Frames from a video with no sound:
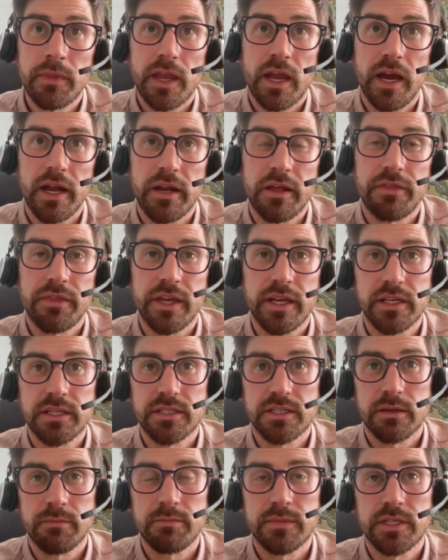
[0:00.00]
And I think
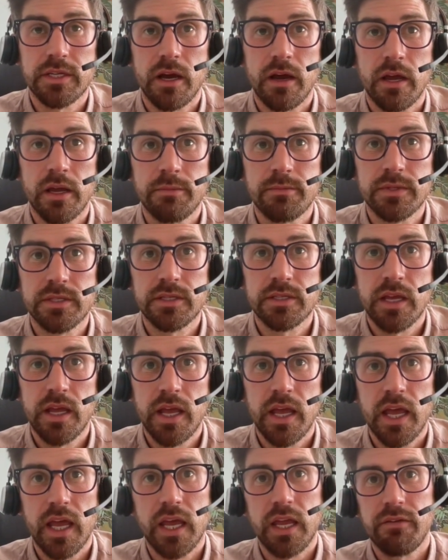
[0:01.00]
sometimes,
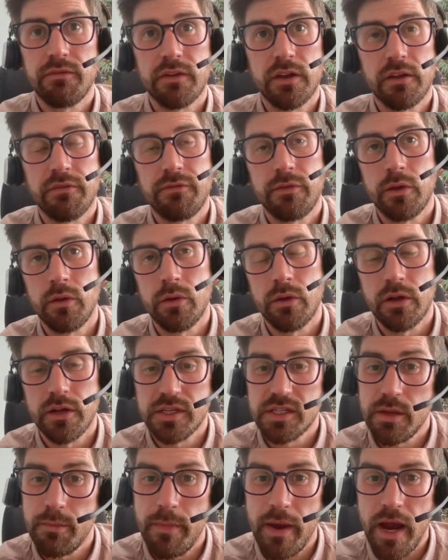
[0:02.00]
even if you
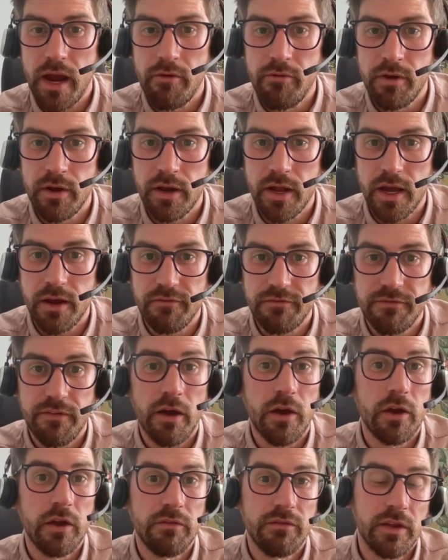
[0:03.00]
lost a parent at
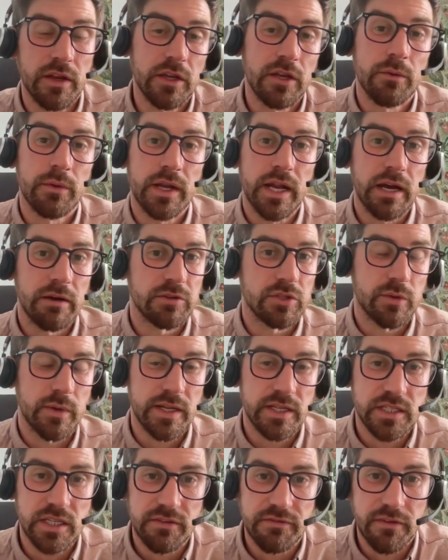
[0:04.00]
5 and you are now
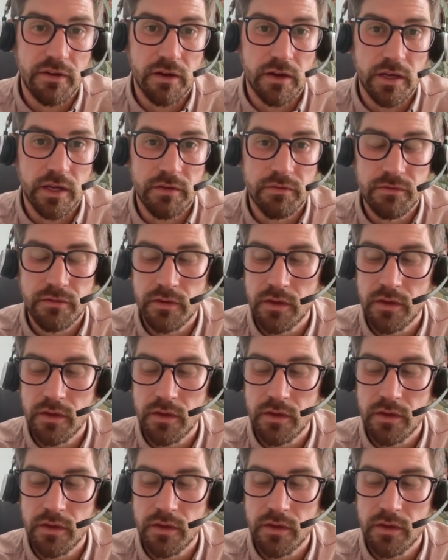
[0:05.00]
25,